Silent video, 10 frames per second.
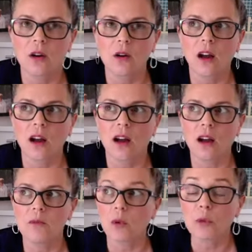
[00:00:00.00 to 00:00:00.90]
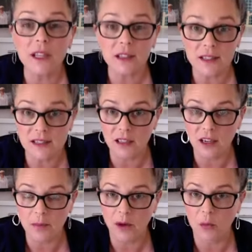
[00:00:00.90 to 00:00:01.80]
um, realistic
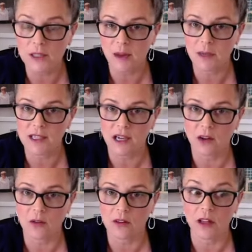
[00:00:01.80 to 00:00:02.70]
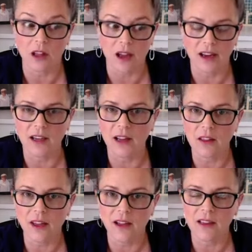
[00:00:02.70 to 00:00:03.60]
about what's coming down the line, and
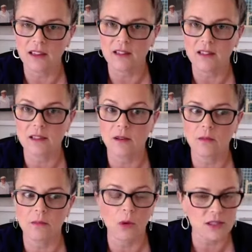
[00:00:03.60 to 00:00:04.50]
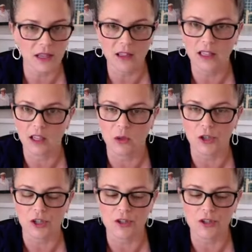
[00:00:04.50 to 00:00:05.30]
that is most likely closure.